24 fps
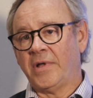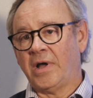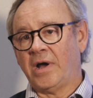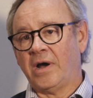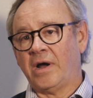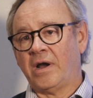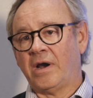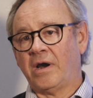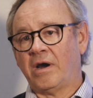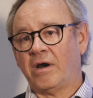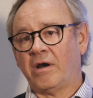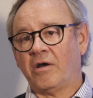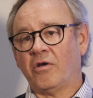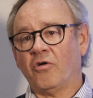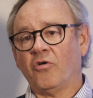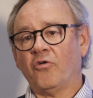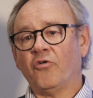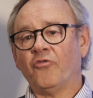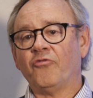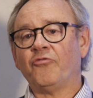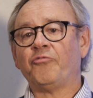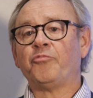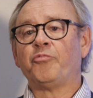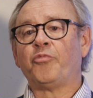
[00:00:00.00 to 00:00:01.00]
are
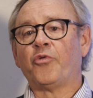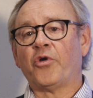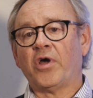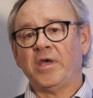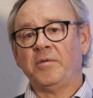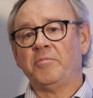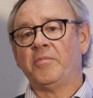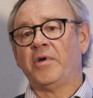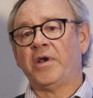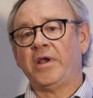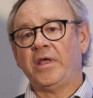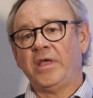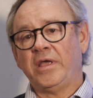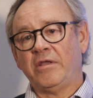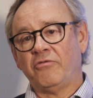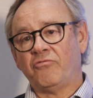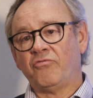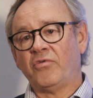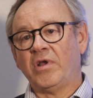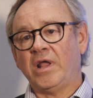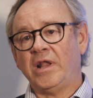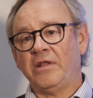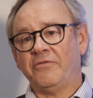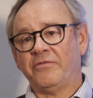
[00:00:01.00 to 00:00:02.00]
of primary
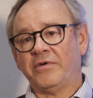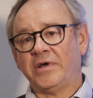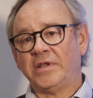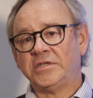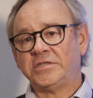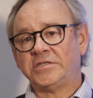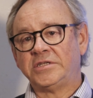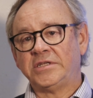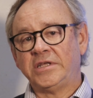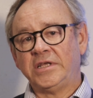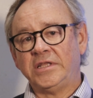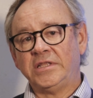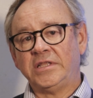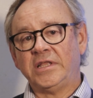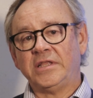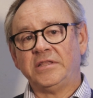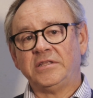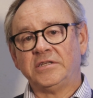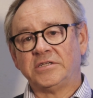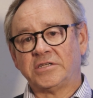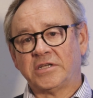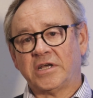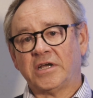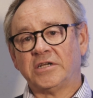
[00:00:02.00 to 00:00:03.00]
relevance in the
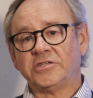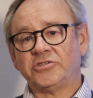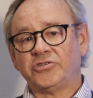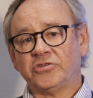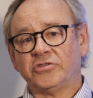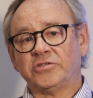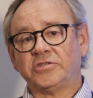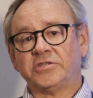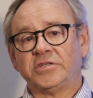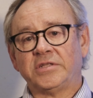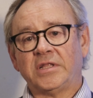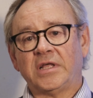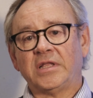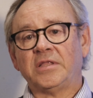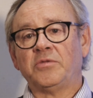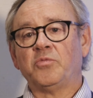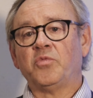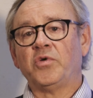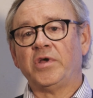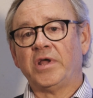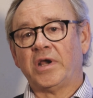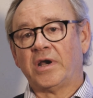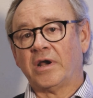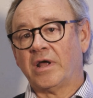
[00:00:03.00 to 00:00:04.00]
discussions that
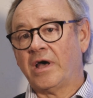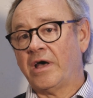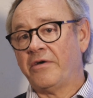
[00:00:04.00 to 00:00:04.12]
we are